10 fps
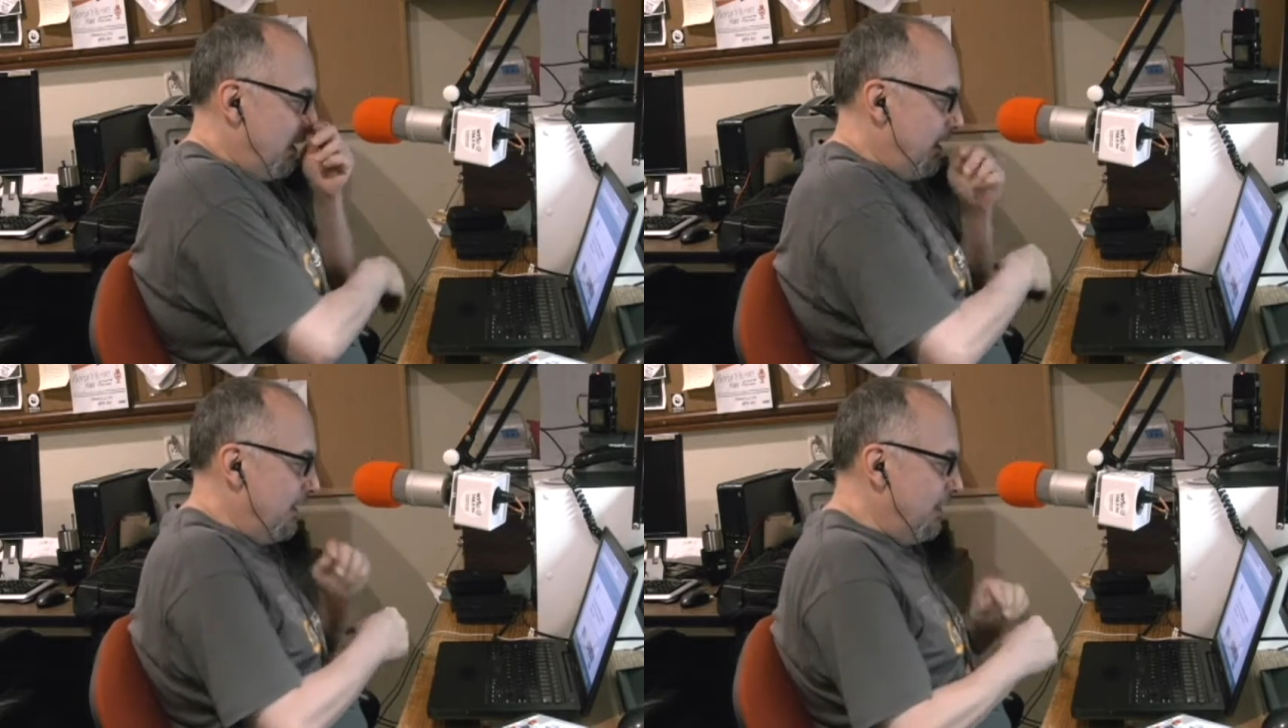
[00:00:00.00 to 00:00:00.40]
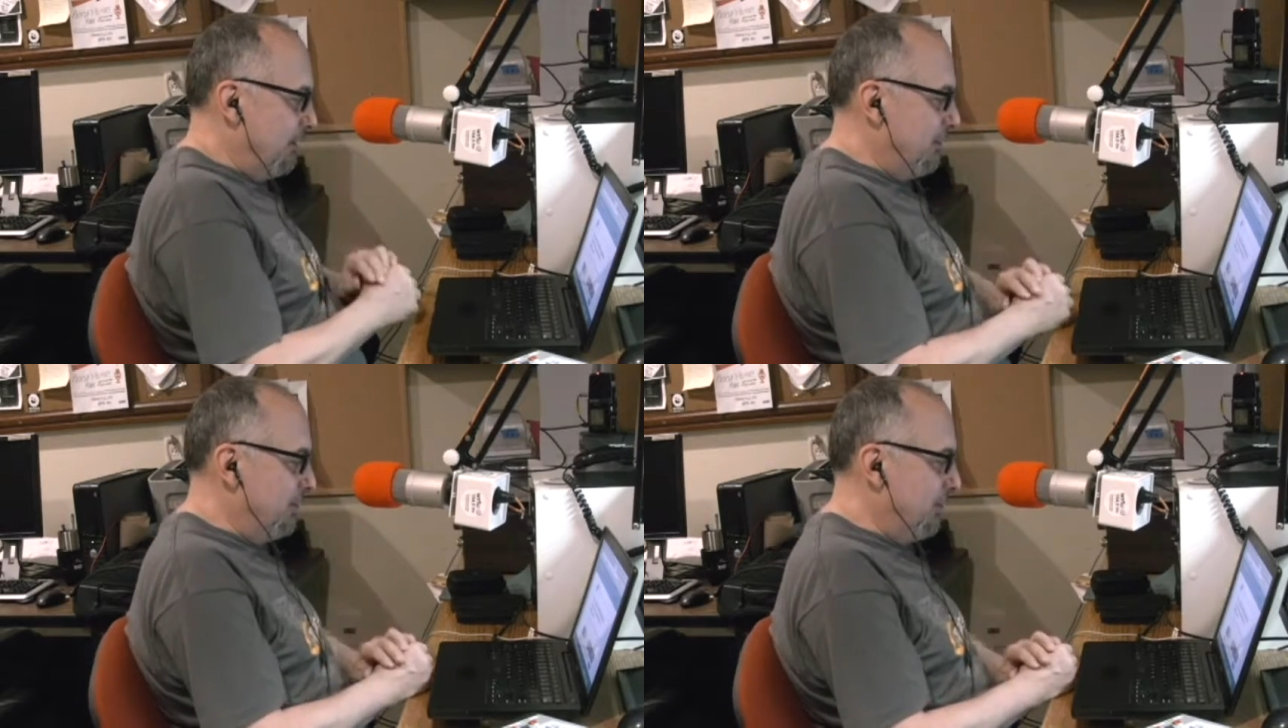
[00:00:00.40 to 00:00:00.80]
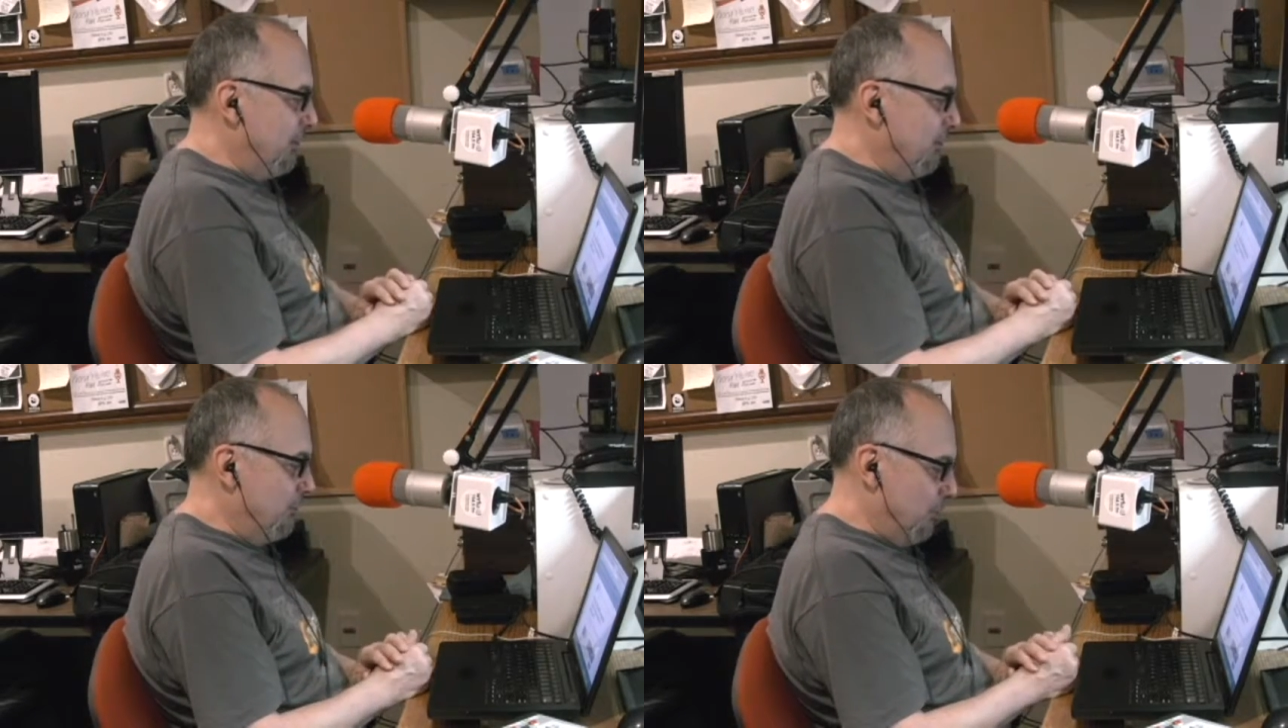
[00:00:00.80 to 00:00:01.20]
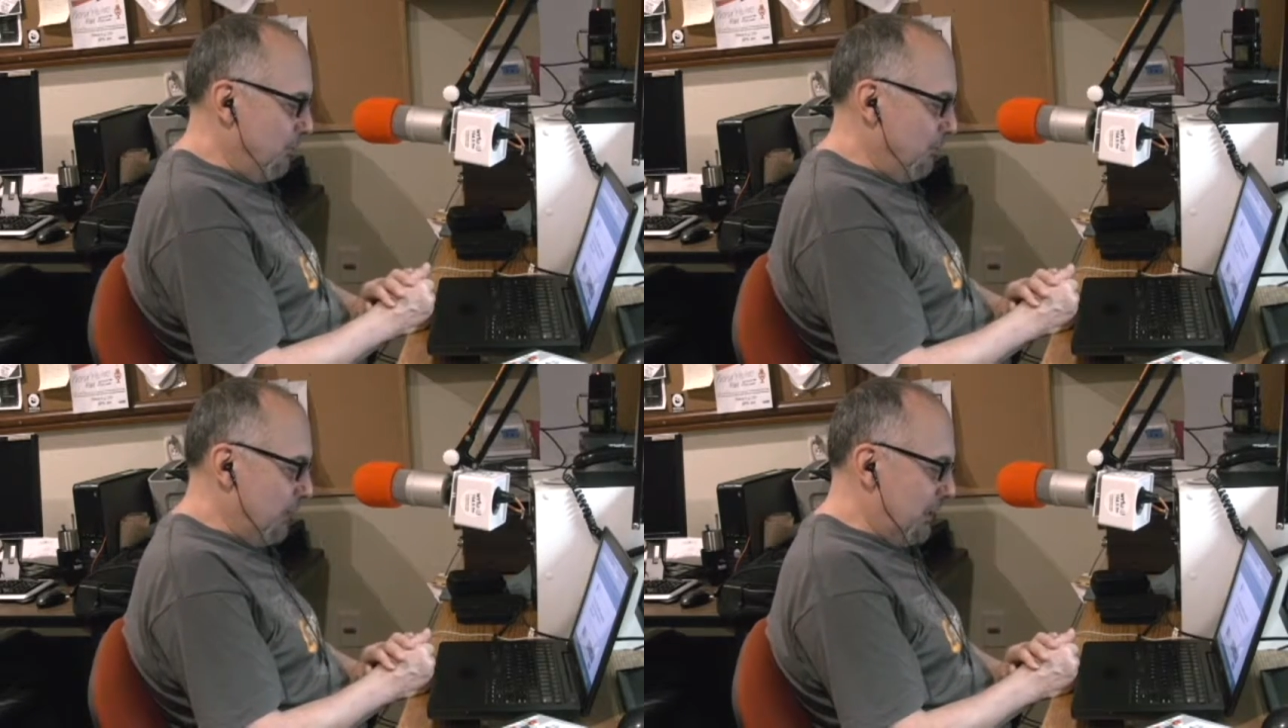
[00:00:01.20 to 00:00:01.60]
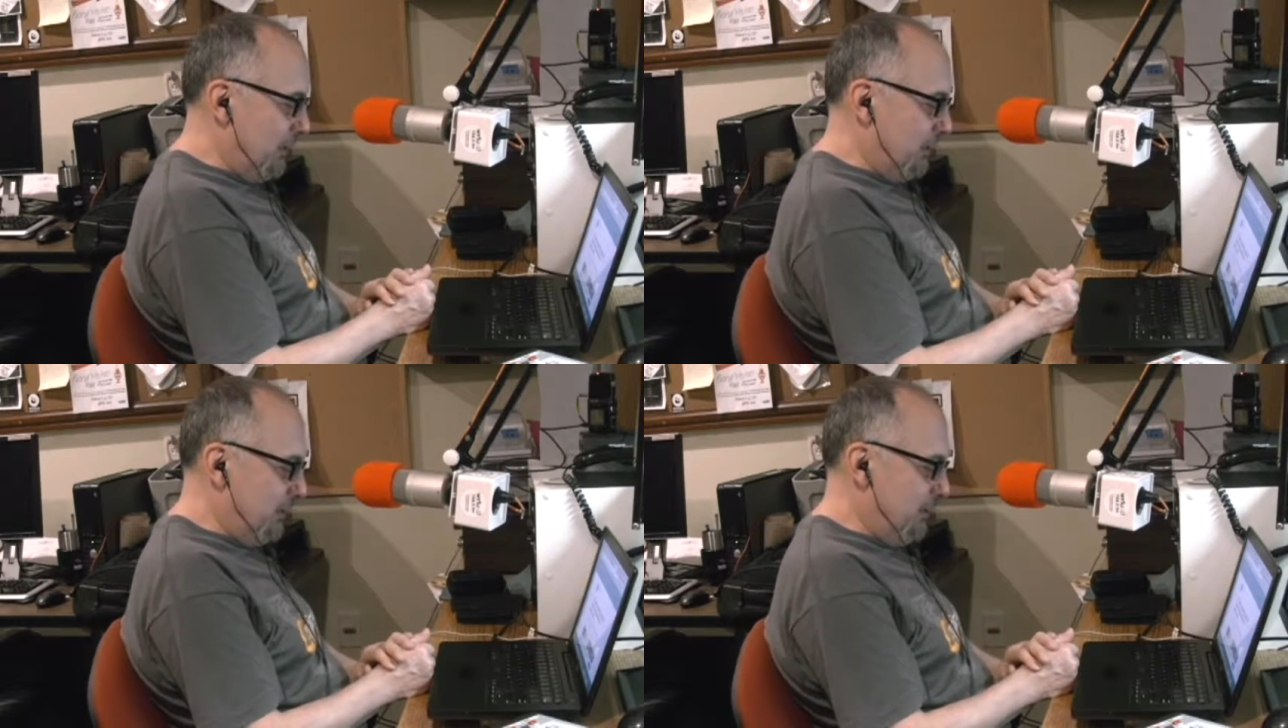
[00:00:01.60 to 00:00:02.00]
And so we
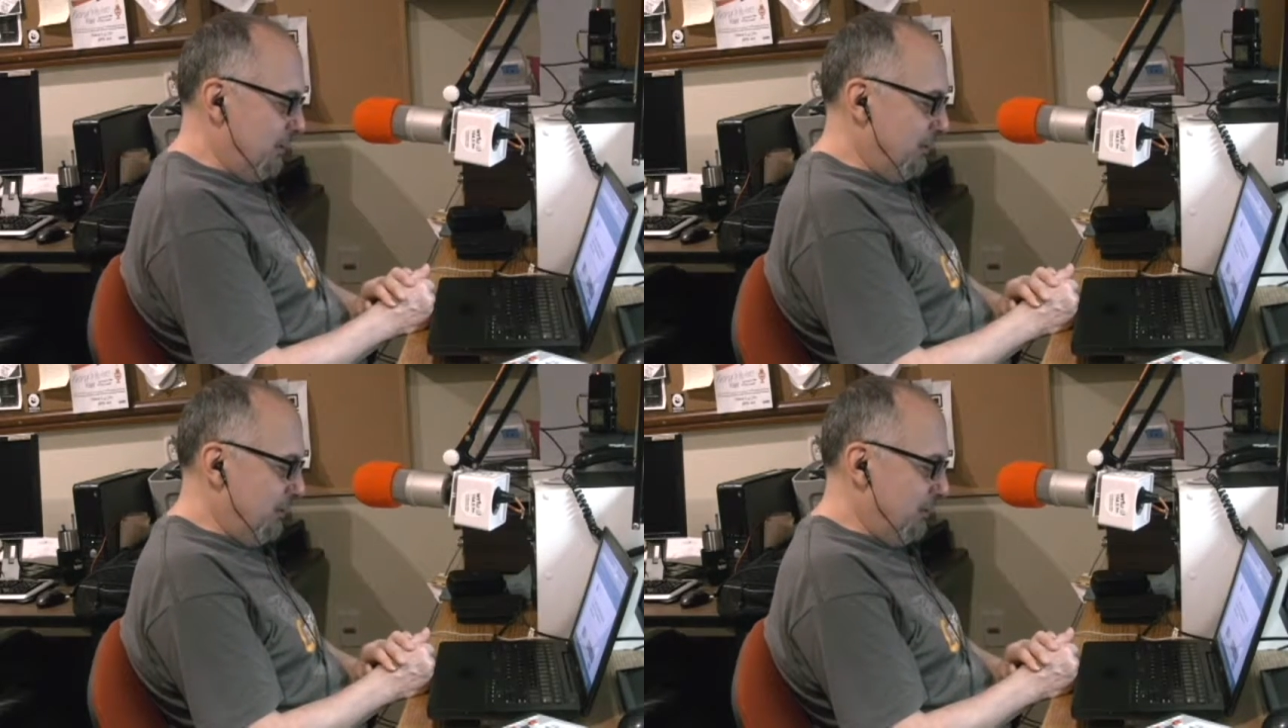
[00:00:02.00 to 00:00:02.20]
can